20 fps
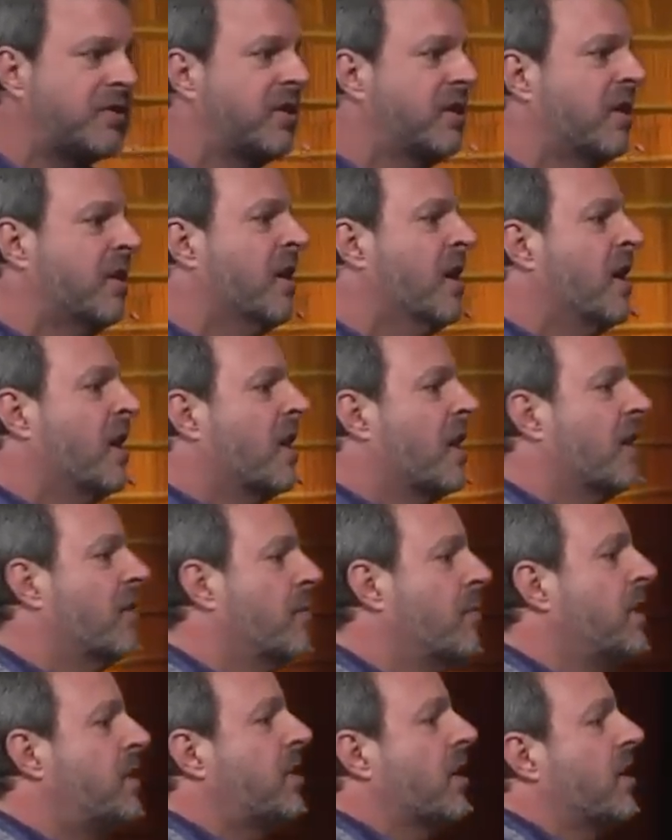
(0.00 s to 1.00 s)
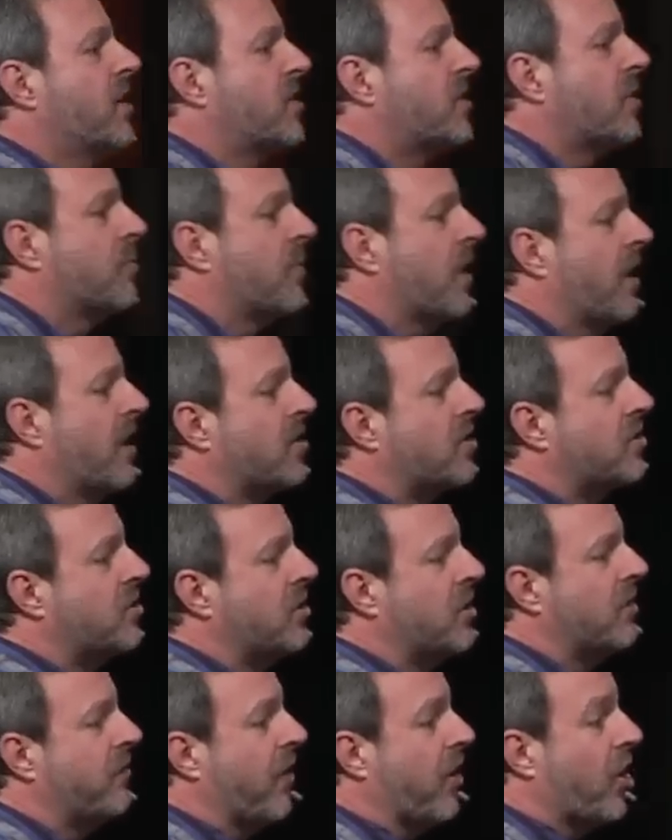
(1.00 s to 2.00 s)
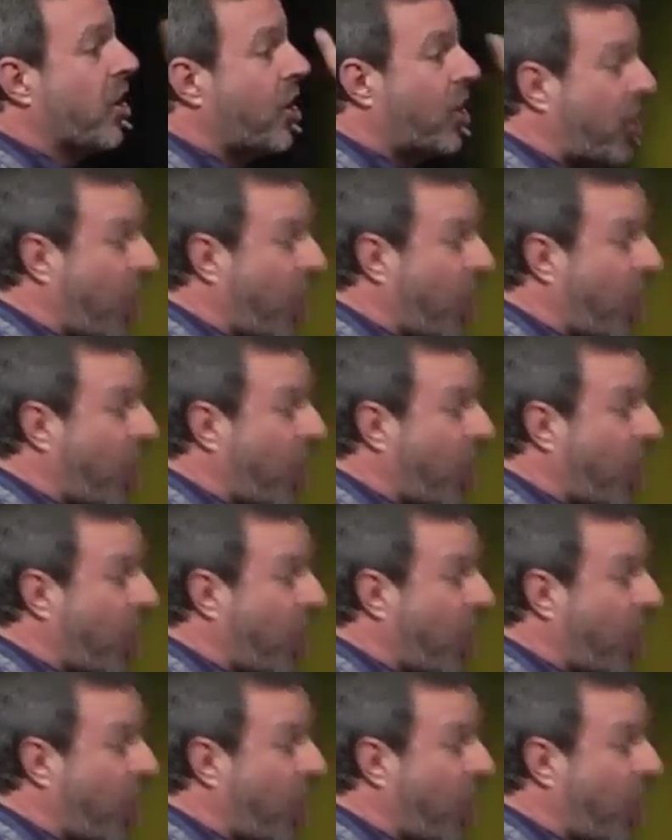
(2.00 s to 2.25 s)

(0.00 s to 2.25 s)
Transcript: Listen, let me tell you something. I serve a